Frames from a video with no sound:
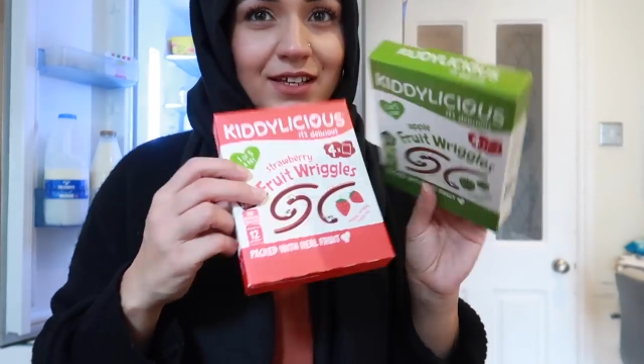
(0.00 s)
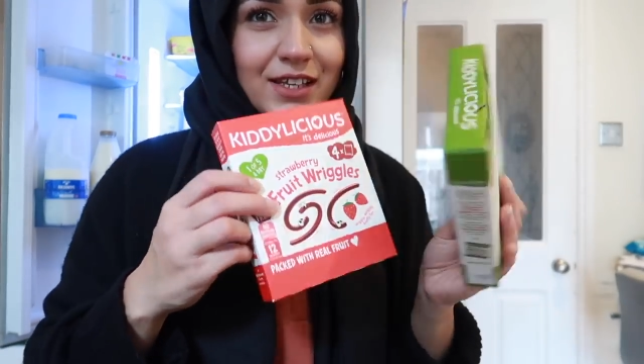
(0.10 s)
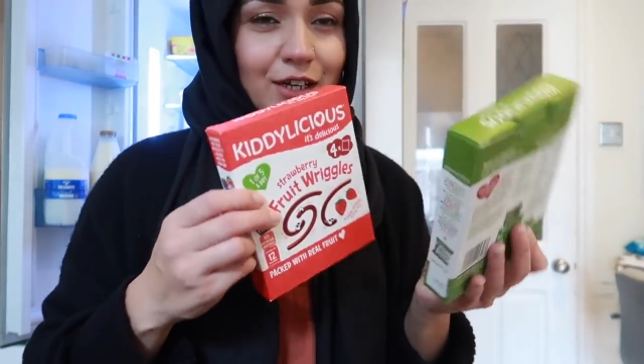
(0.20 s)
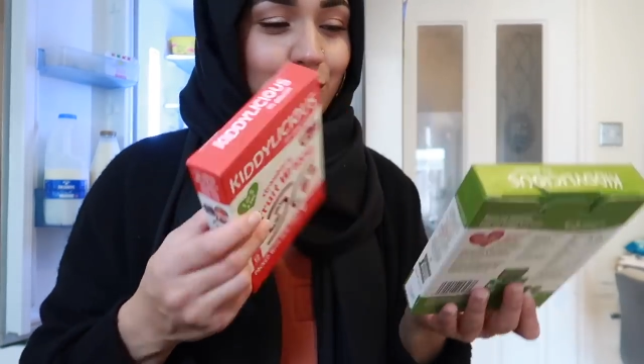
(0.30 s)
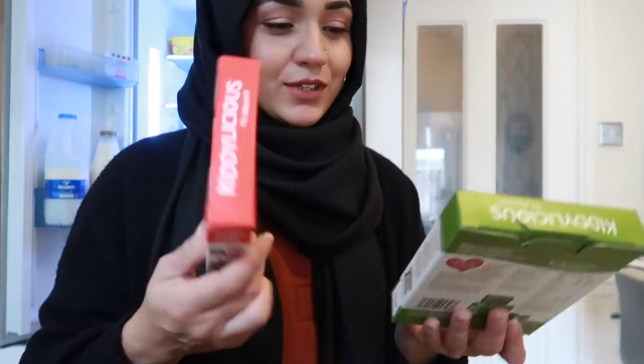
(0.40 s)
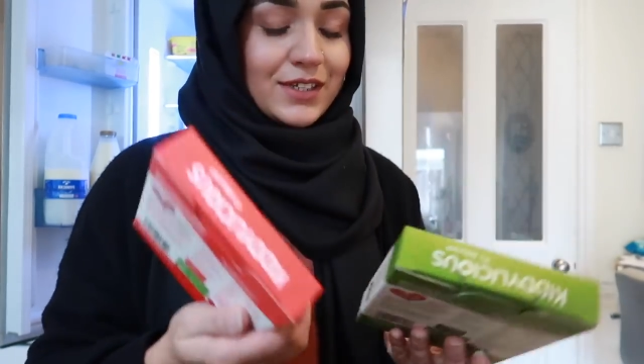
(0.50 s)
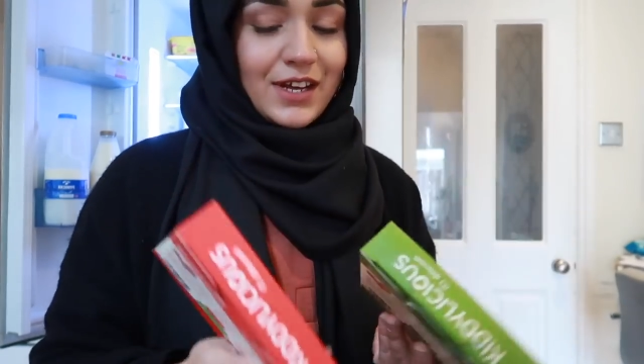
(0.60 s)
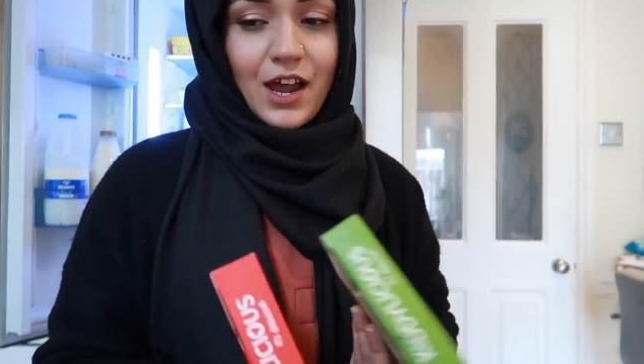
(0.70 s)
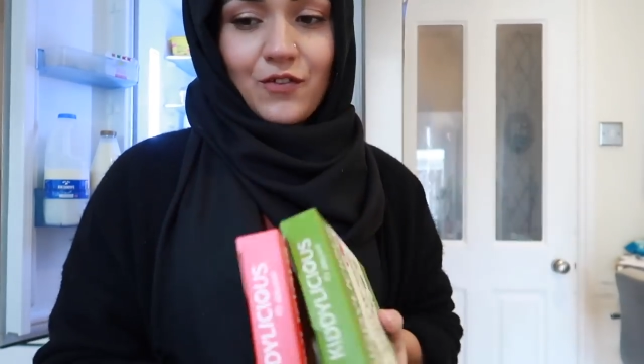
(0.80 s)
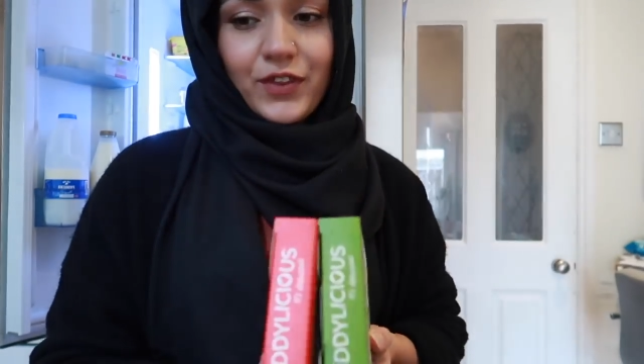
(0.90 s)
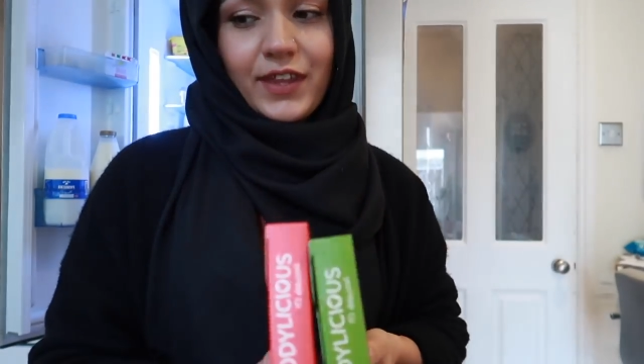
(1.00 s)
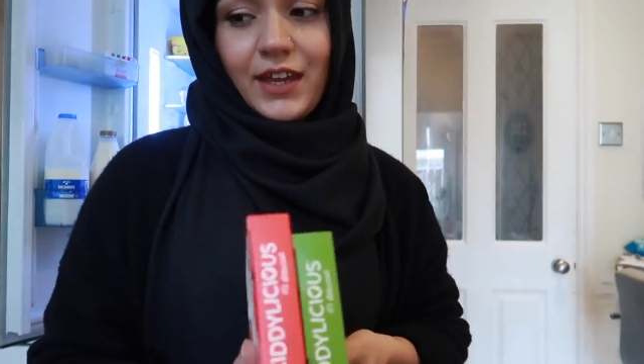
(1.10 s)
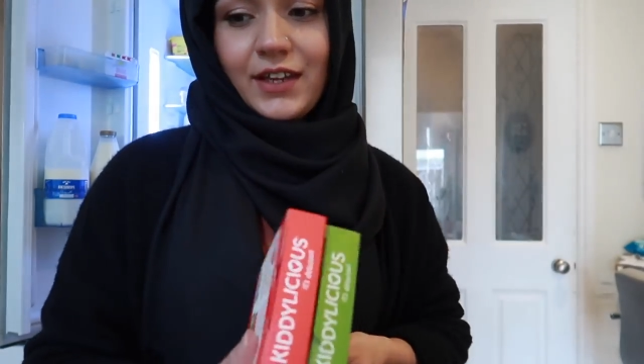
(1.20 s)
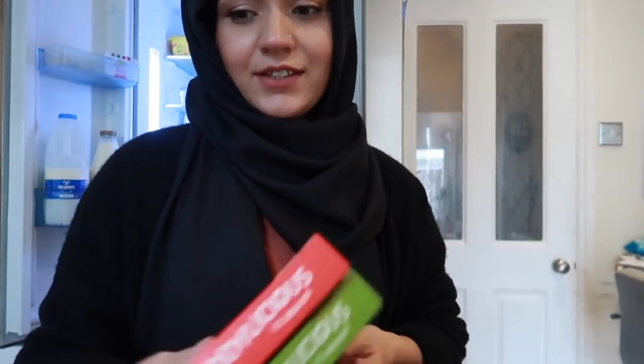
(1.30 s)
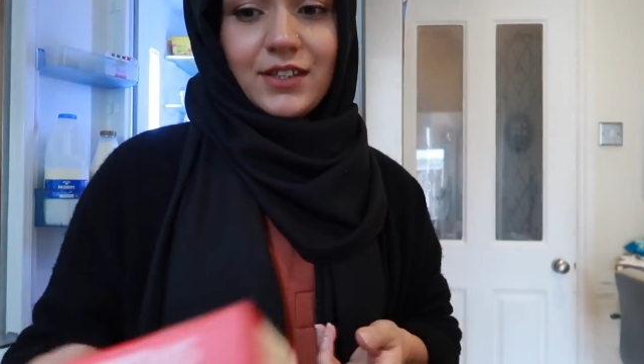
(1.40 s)
as a little snack for the
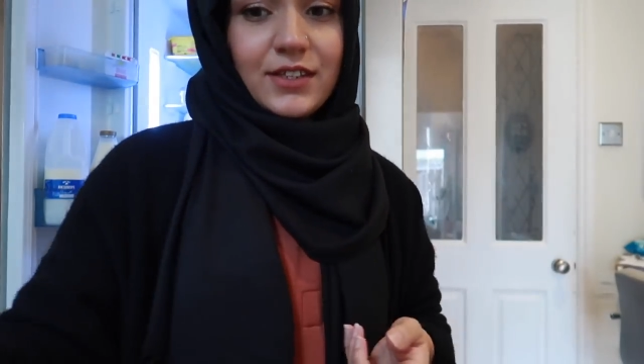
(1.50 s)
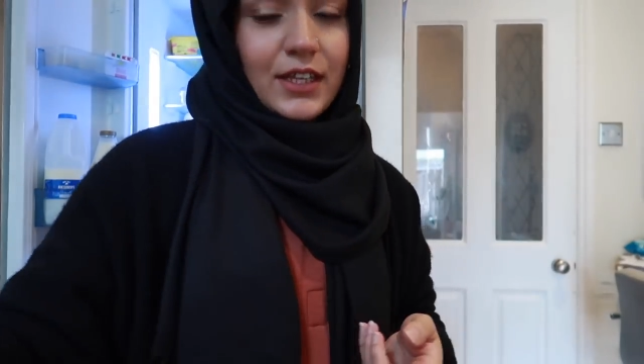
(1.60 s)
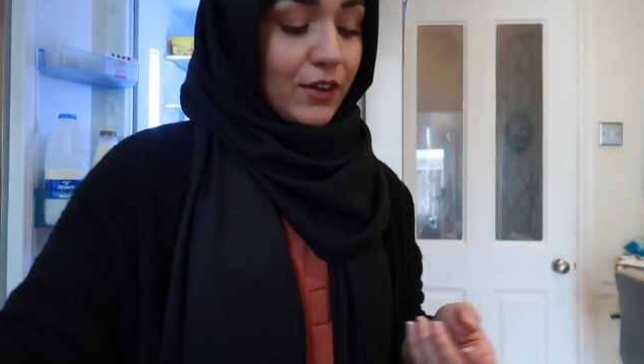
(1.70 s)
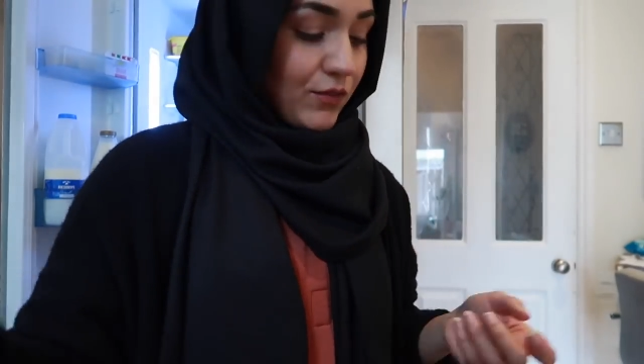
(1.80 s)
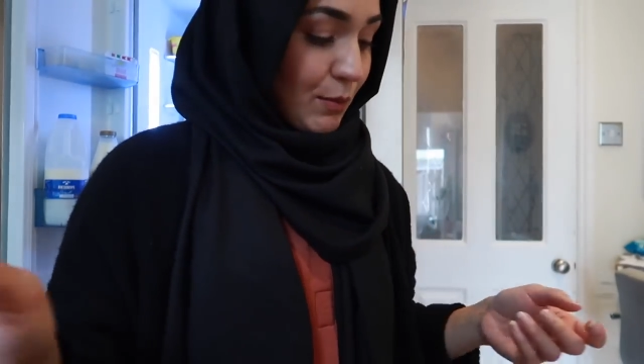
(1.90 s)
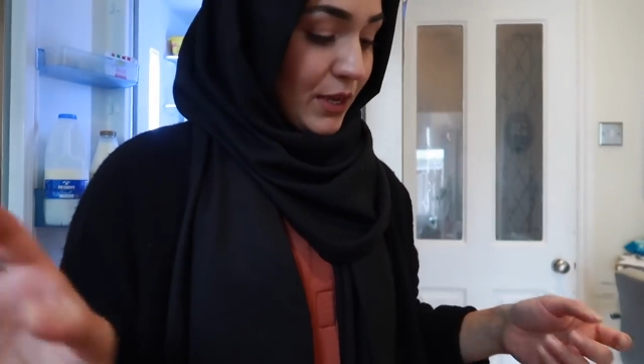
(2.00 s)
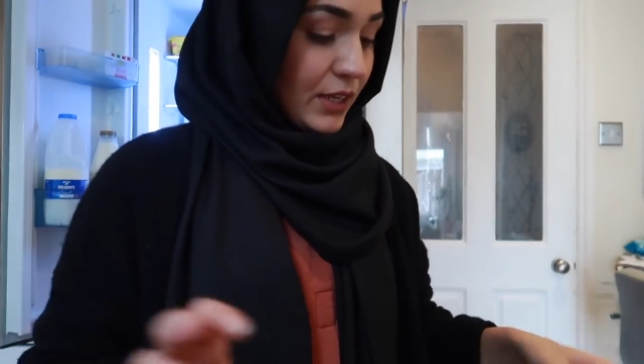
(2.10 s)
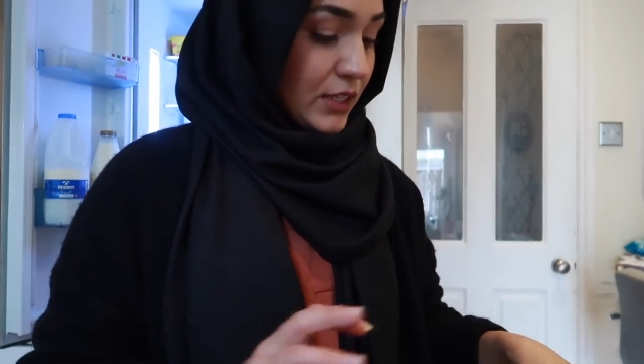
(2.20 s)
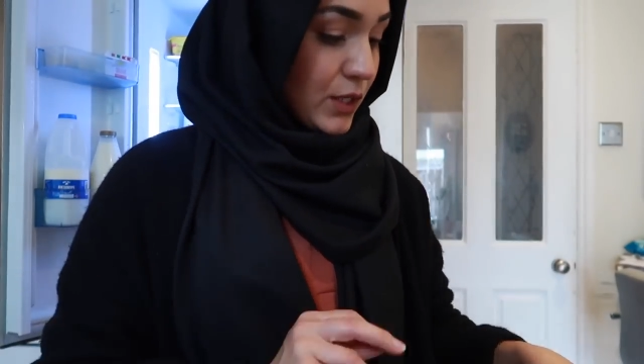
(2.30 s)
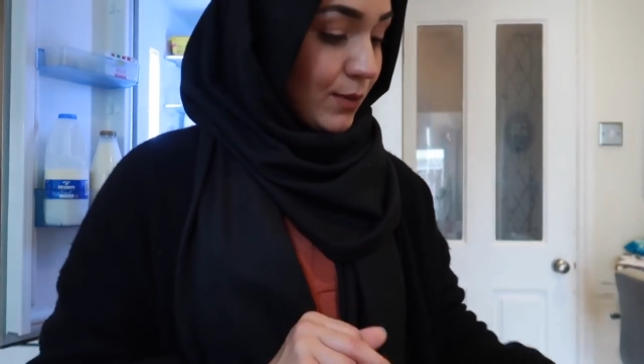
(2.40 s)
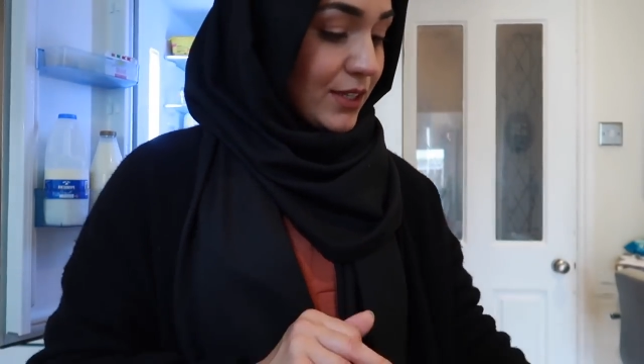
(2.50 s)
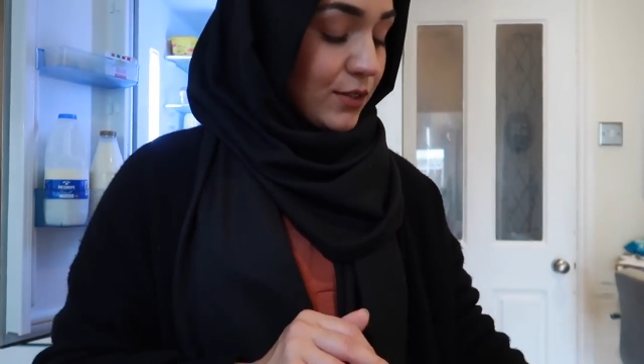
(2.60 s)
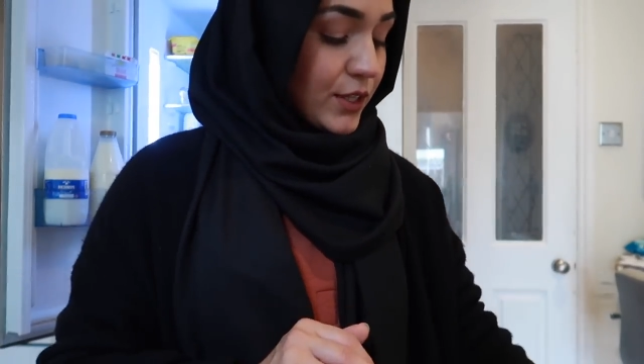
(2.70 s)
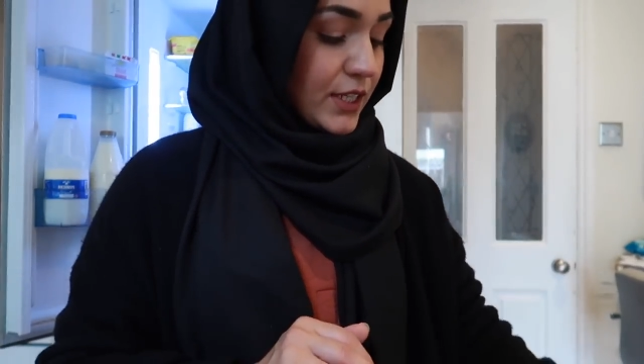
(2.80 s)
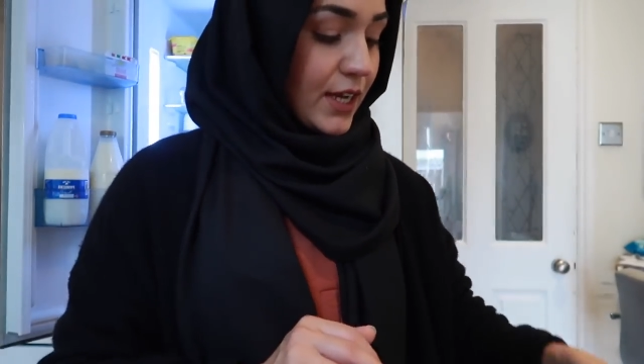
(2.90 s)
kids instead of them eating
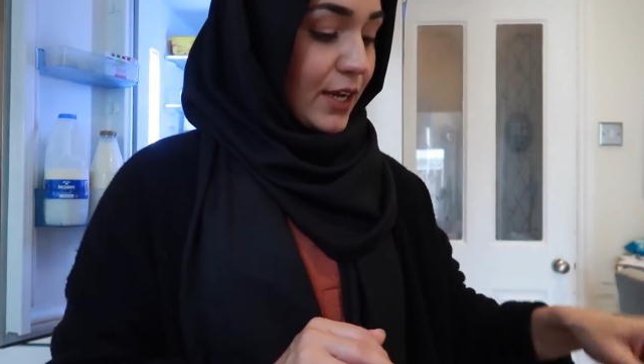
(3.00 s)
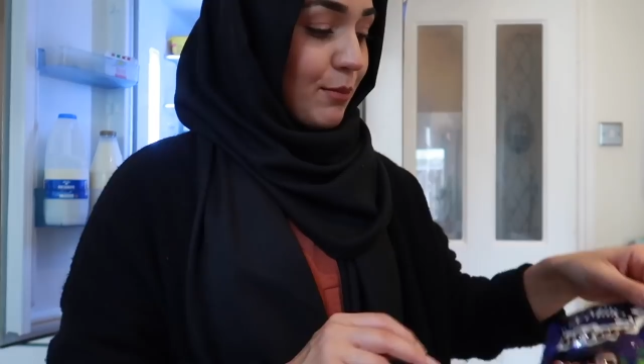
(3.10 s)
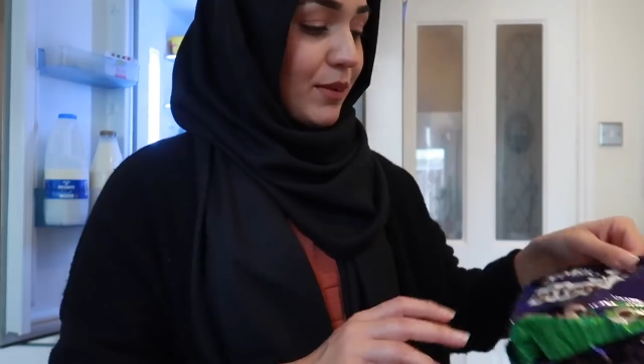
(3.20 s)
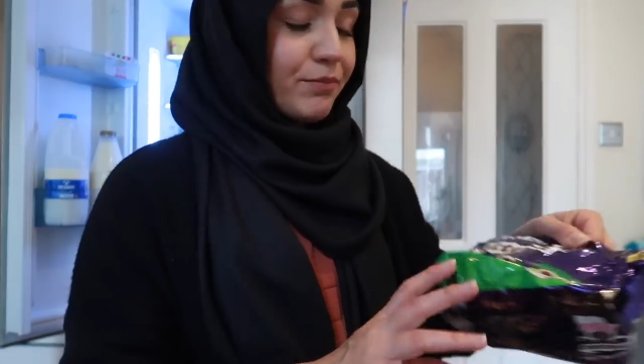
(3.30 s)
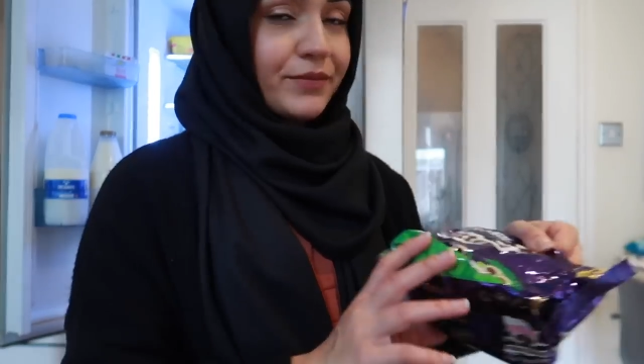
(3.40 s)
sweets all the time.